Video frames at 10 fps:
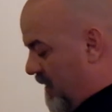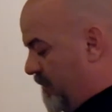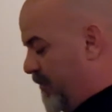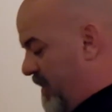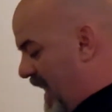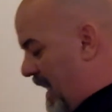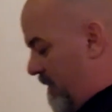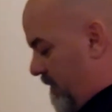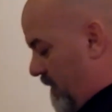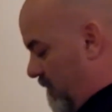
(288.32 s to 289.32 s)
The
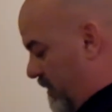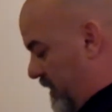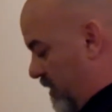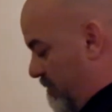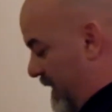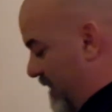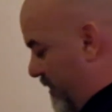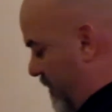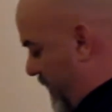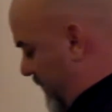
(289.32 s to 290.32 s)
brunette was in her
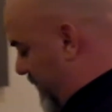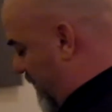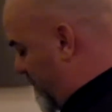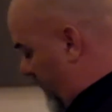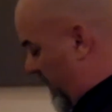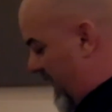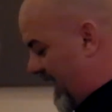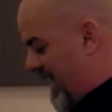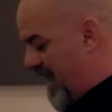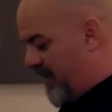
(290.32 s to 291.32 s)
mid-30s and built
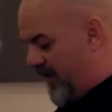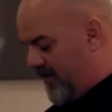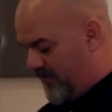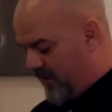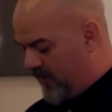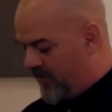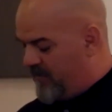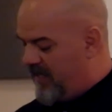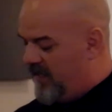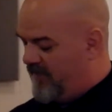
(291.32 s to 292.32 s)
like an athlete, but with
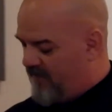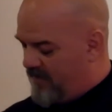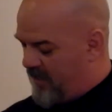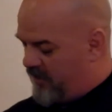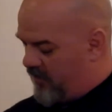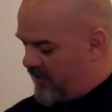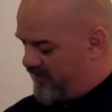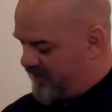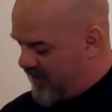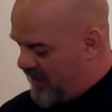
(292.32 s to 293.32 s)
appealing feminine
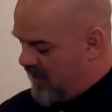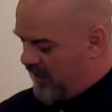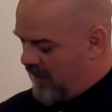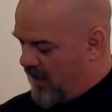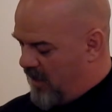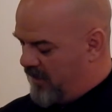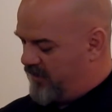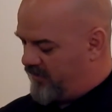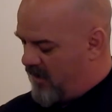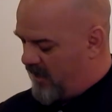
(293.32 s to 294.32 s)
curves. Long,
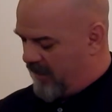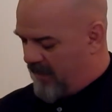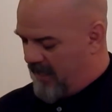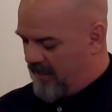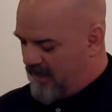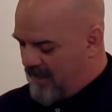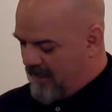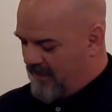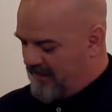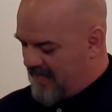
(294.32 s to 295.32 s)
strong, and lean.
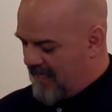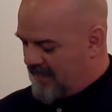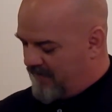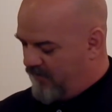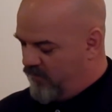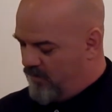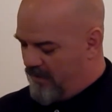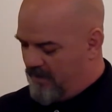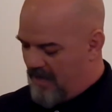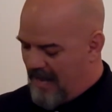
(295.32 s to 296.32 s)
The exact type of
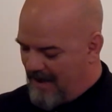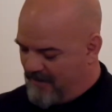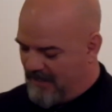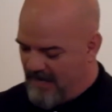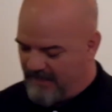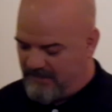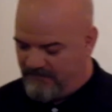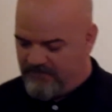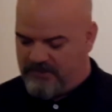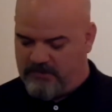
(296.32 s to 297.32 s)
woman Abby liked.
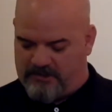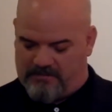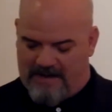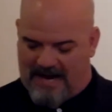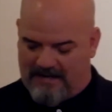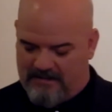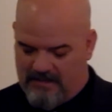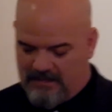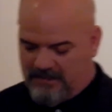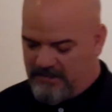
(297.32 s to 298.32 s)
She was smart,
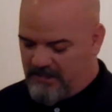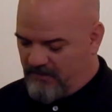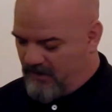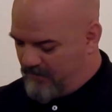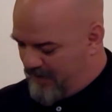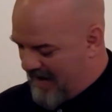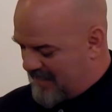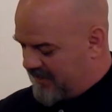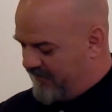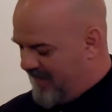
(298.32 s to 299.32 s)
considerate,
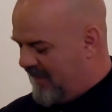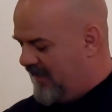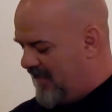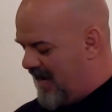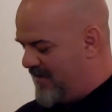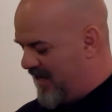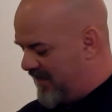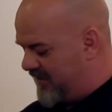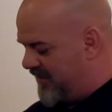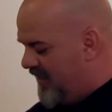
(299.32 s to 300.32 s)
passive, and a little high
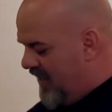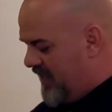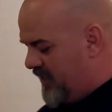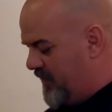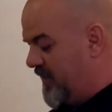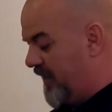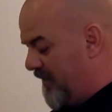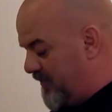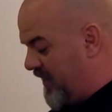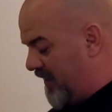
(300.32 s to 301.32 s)
maintenance. She was the
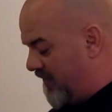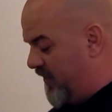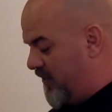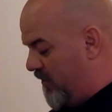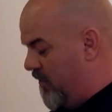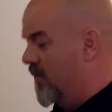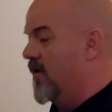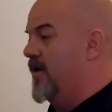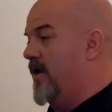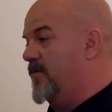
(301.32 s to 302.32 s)
lipstick of the two.
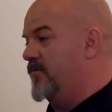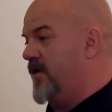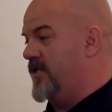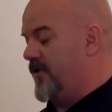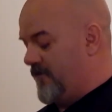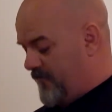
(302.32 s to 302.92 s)
Her name was Rachel.